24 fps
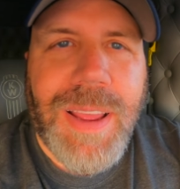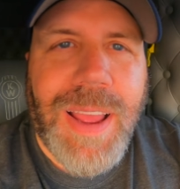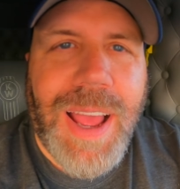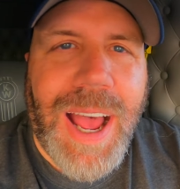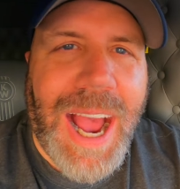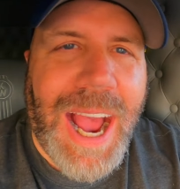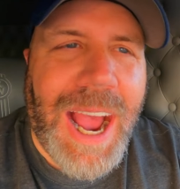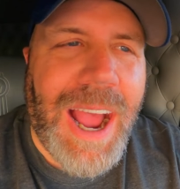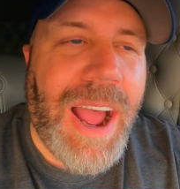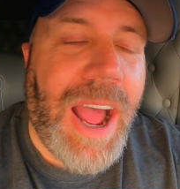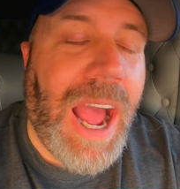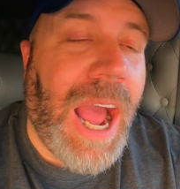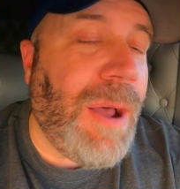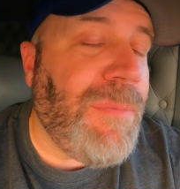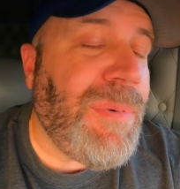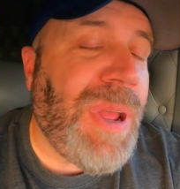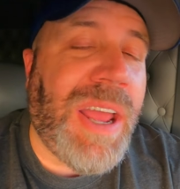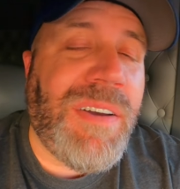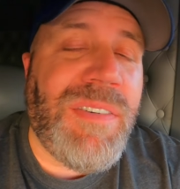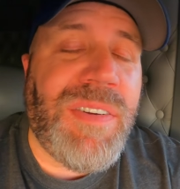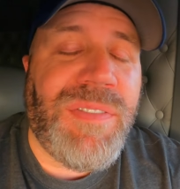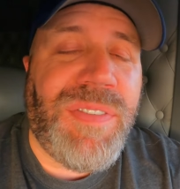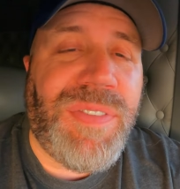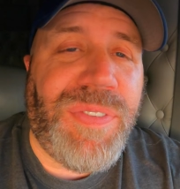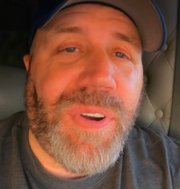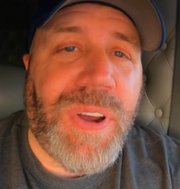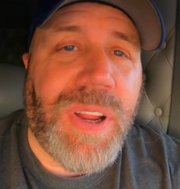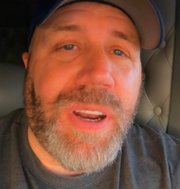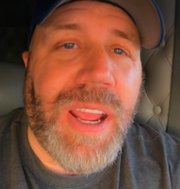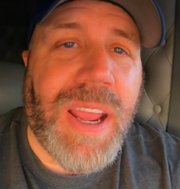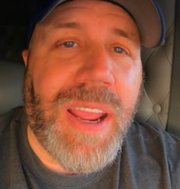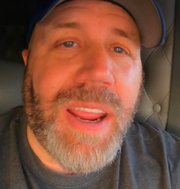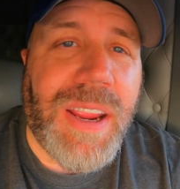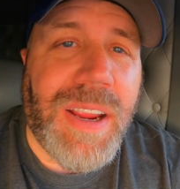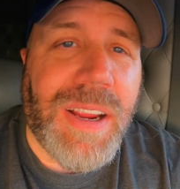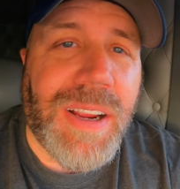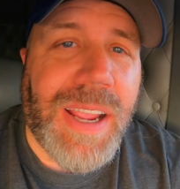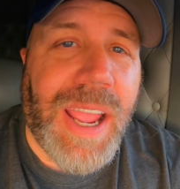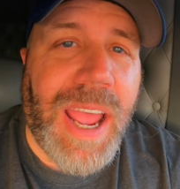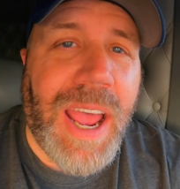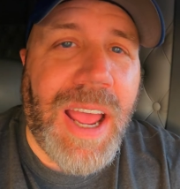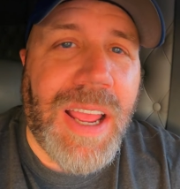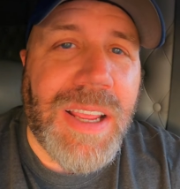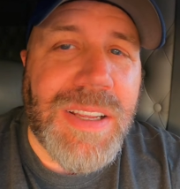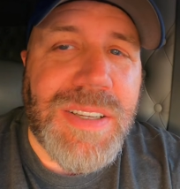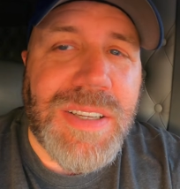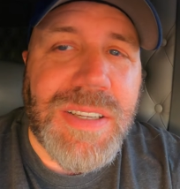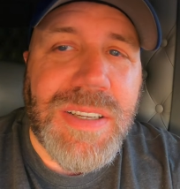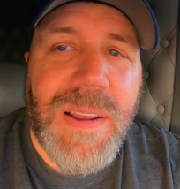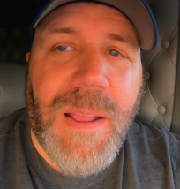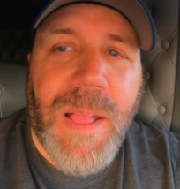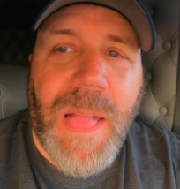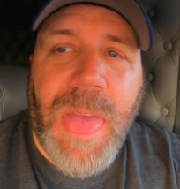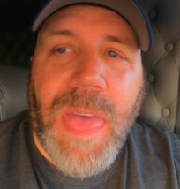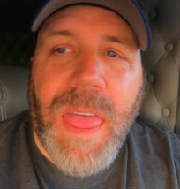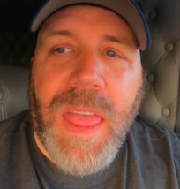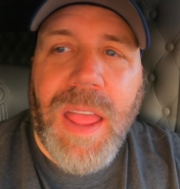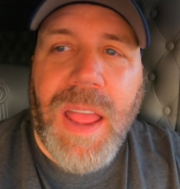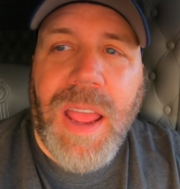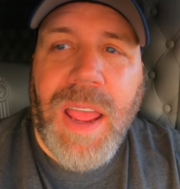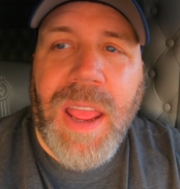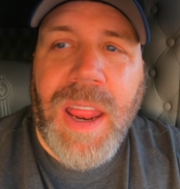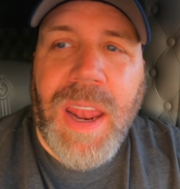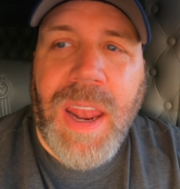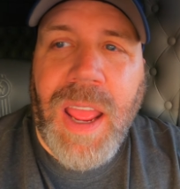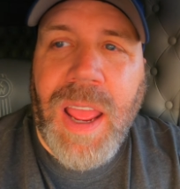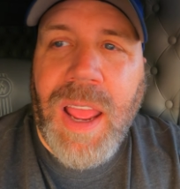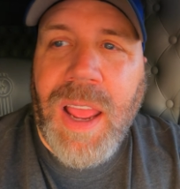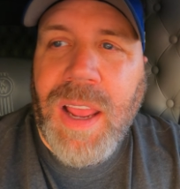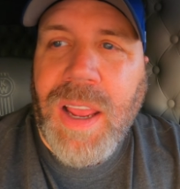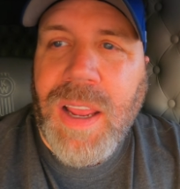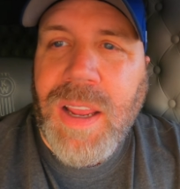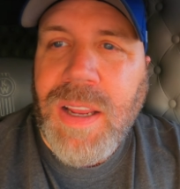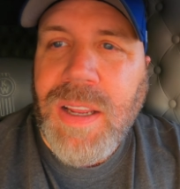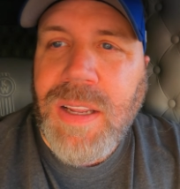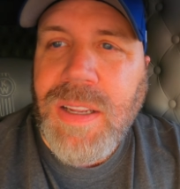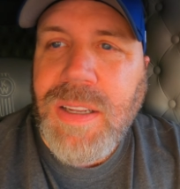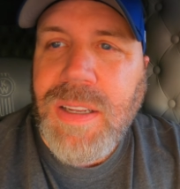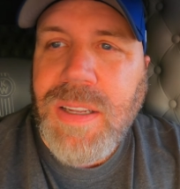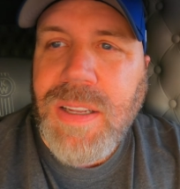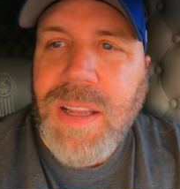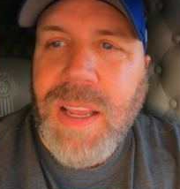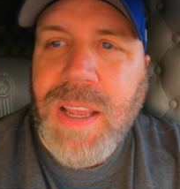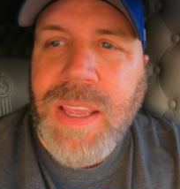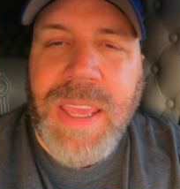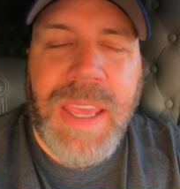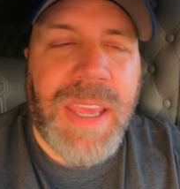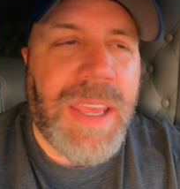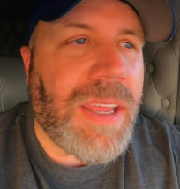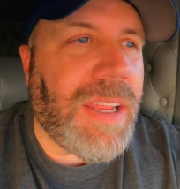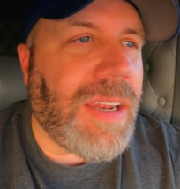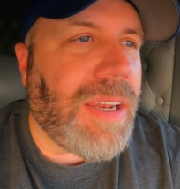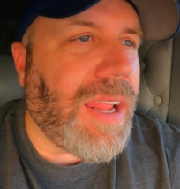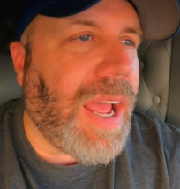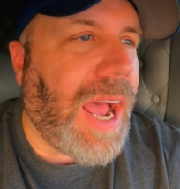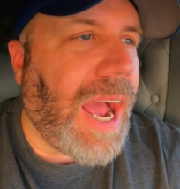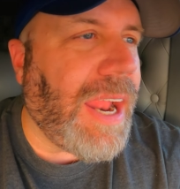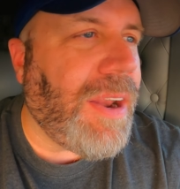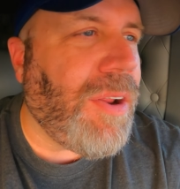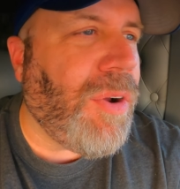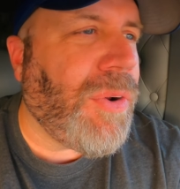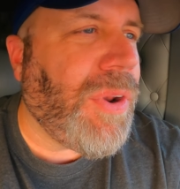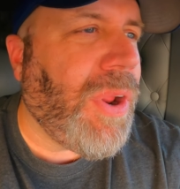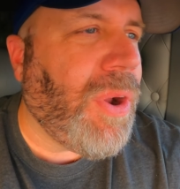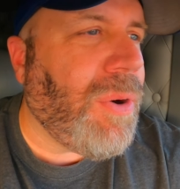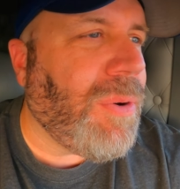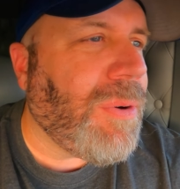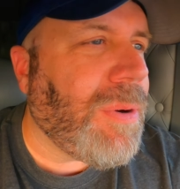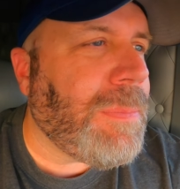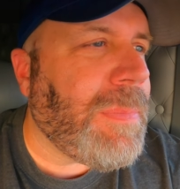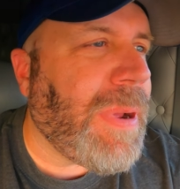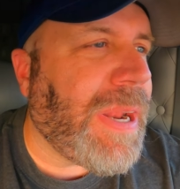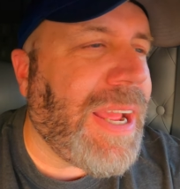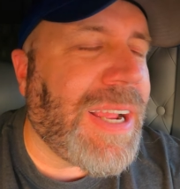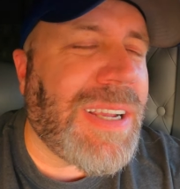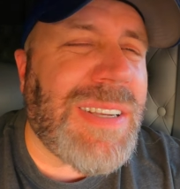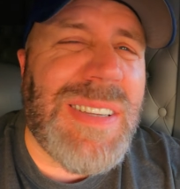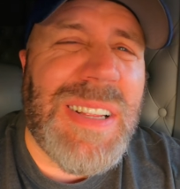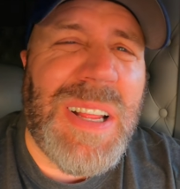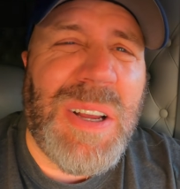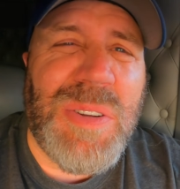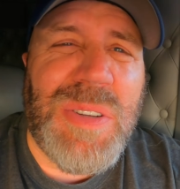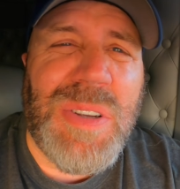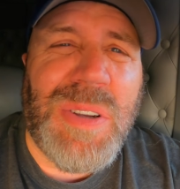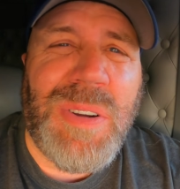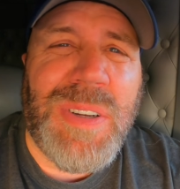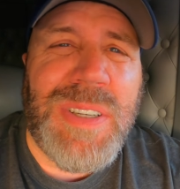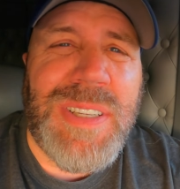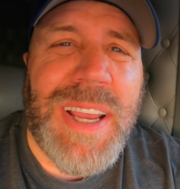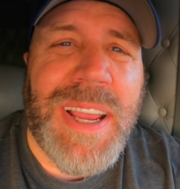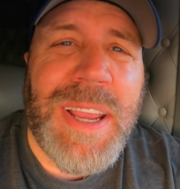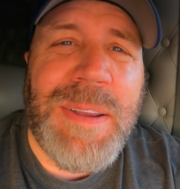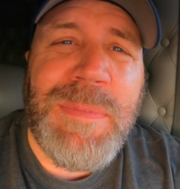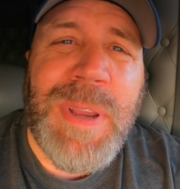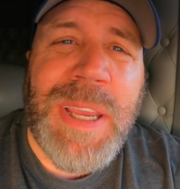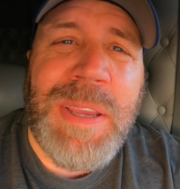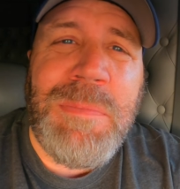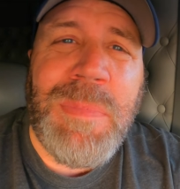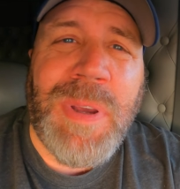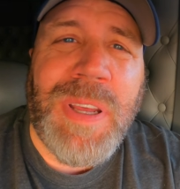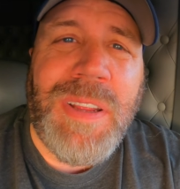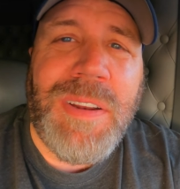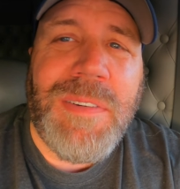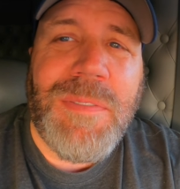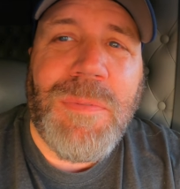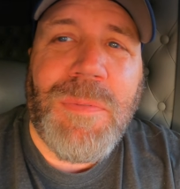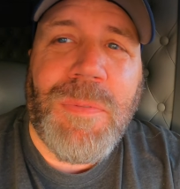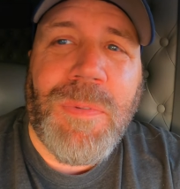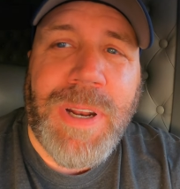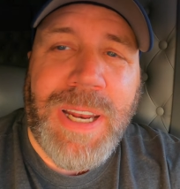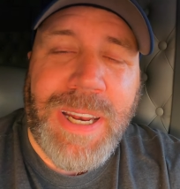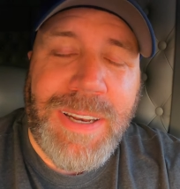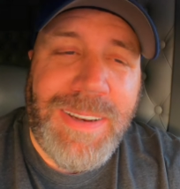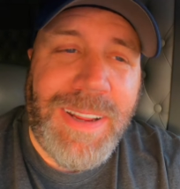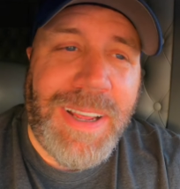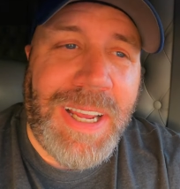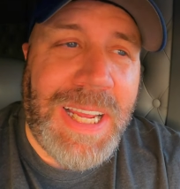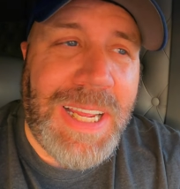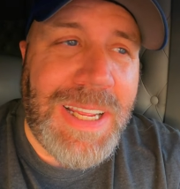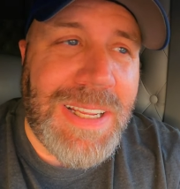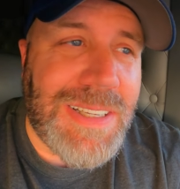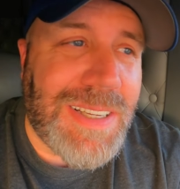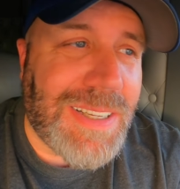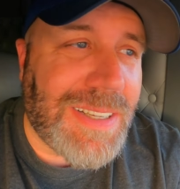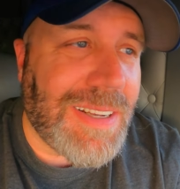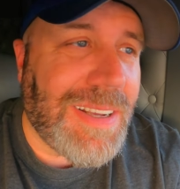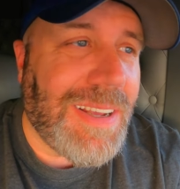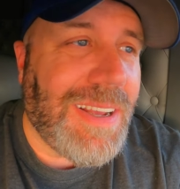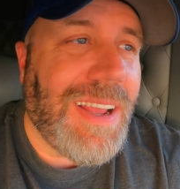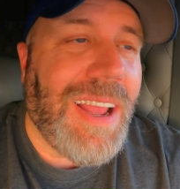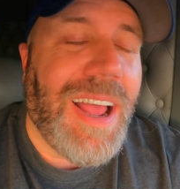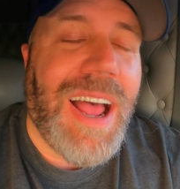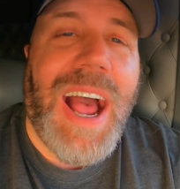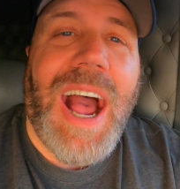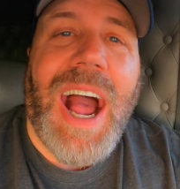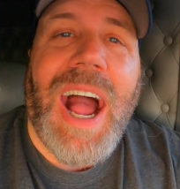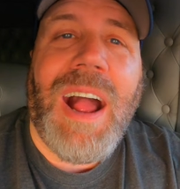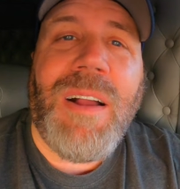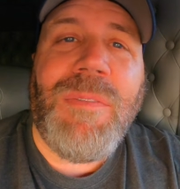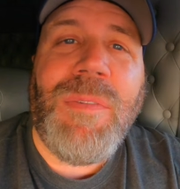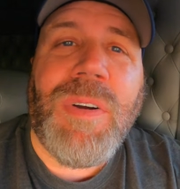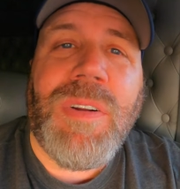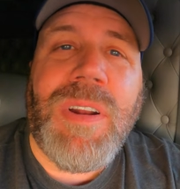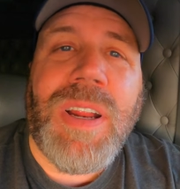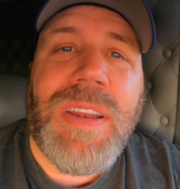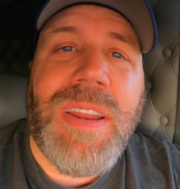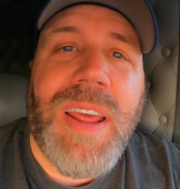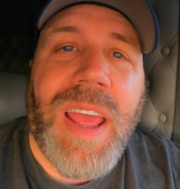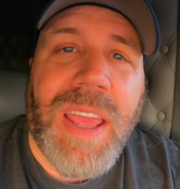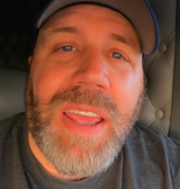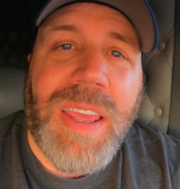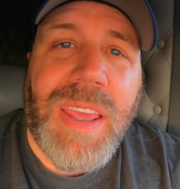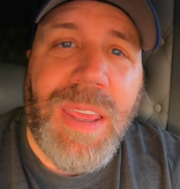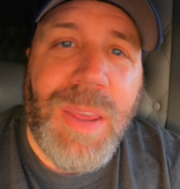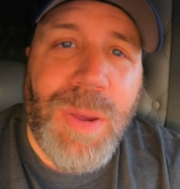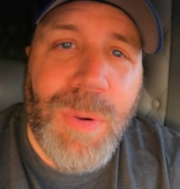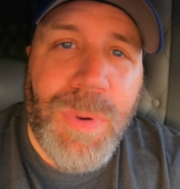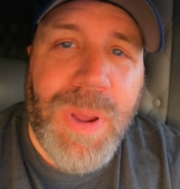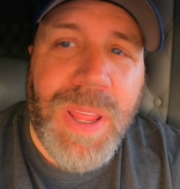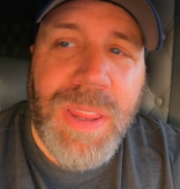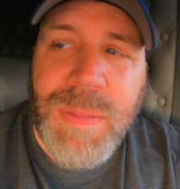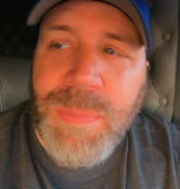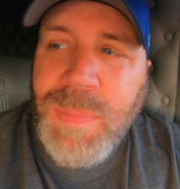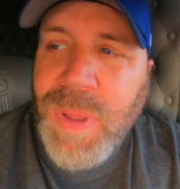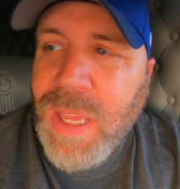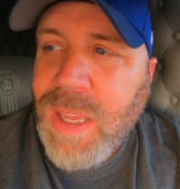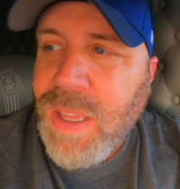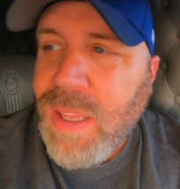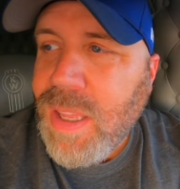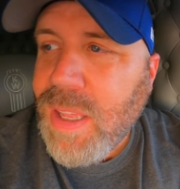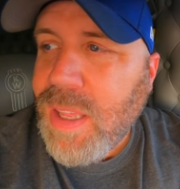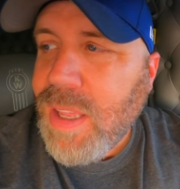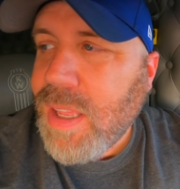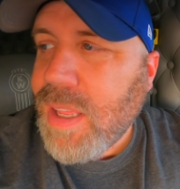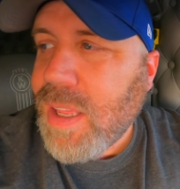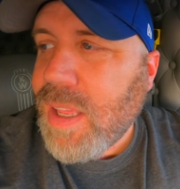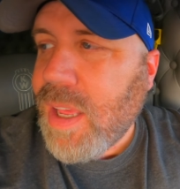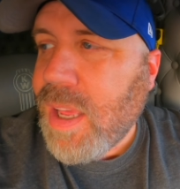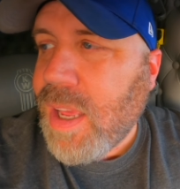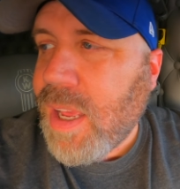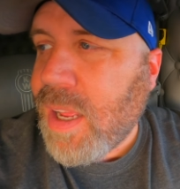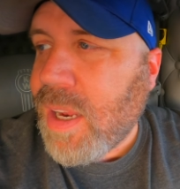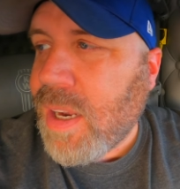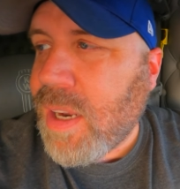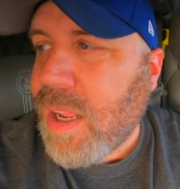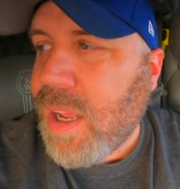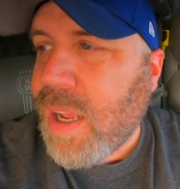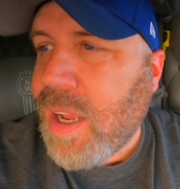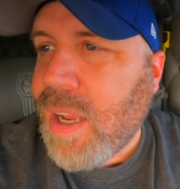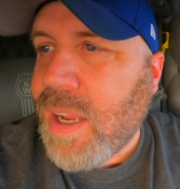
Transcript: I'm having fun out here, guys. And again, I don't know where my next load is going to take me, but when it does, I'm gonna take you with me, and